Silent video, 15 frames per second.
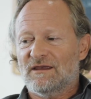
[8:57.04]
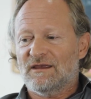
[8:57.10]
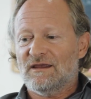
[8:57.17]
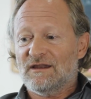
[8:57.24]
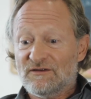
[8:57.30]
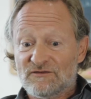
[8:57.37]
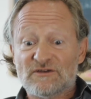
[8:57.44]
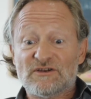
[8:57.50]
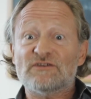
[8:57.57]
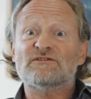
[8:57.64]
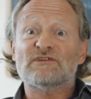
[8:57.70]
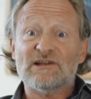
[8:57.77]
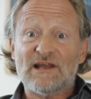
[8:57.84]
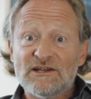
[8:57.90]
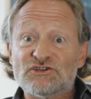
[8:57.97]
It is a
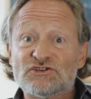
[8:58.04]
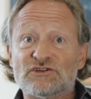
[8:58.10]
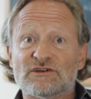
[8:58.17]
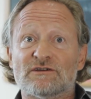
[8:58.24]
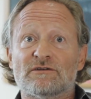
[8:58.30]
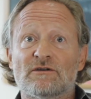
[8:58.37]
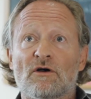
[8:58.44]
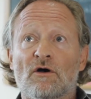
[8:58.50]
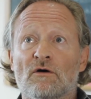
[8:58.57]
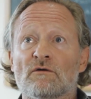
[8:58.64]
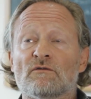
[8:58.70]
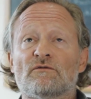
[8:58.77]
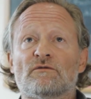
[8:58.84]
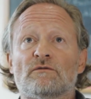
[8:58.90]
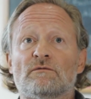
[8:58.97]
distillation
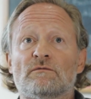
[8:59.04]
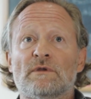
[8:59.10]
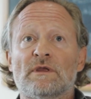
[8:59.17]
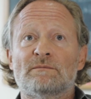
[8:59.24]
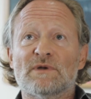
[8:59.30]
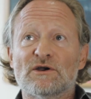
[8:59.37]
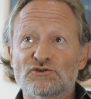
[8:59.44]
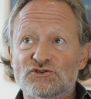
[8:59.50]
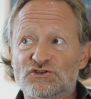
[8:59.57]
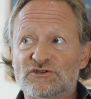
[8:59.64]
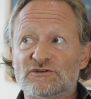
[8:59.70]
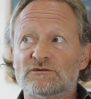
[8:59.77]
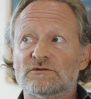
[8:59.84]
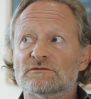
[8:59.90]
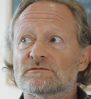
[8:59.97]
of
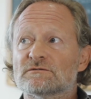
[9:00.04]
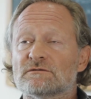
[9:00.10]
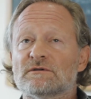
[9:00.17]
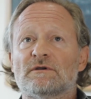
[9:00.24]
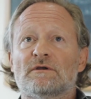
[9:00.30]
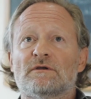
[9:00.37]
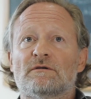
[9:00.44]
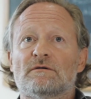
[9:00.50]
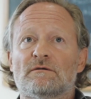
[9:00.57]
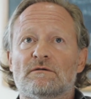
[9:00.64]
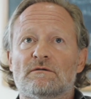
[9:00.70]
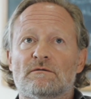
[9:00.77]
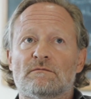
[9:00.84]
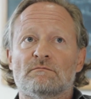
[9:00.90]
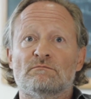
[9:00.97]
emotional,
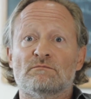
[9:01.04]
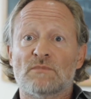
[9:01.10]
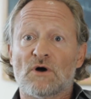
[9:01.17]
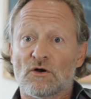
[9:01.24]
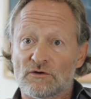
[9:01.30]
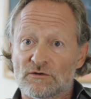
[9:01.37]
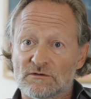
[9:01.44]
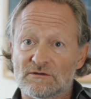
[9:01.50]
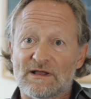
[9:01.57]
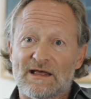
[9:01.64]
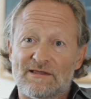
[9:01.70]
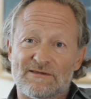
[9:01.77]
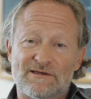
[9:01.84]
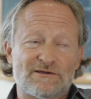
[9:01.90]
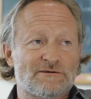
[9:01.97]
moral,
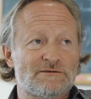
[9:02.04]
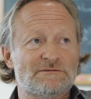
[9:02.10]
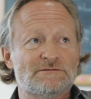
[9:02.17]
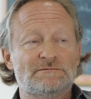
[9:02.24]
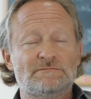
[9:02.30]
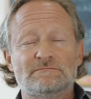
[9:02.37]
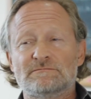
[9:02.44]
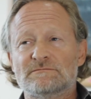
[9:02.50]
ethical